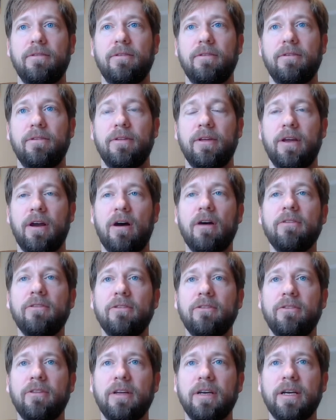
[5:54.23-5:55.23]
The
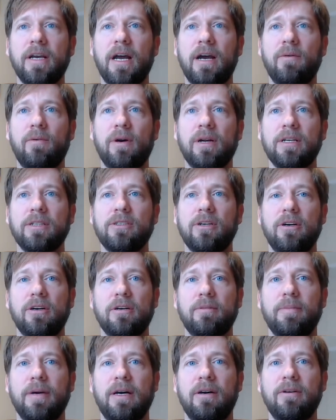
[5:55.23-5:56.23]
other thing I want to
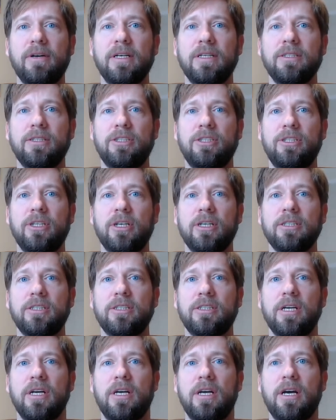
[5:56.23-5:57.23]
talk about is
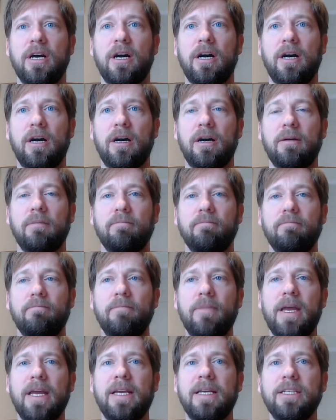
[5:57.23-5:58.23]
just
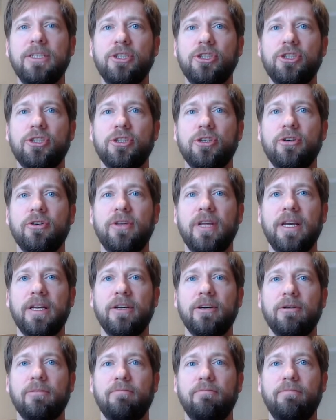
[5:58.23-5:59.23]
making sure that
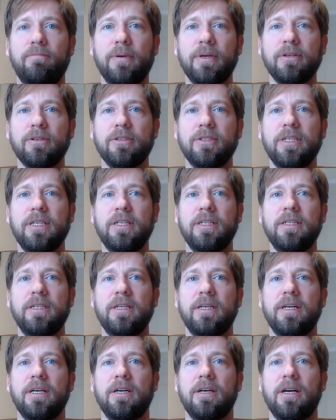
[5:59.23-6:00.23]
you're
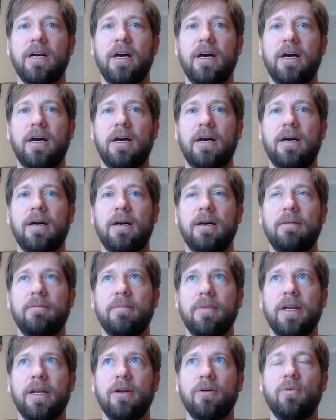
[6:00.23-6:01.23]
building
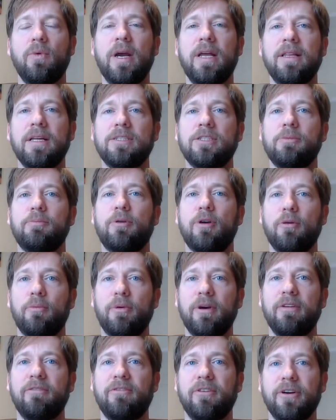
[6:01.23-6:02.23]
in a way that's
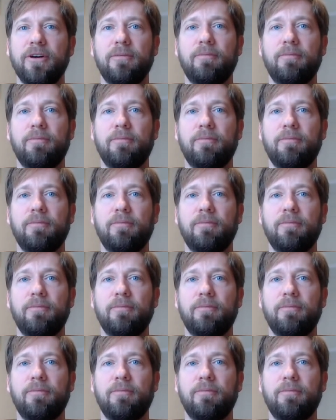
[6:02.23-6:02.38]
appropriate for your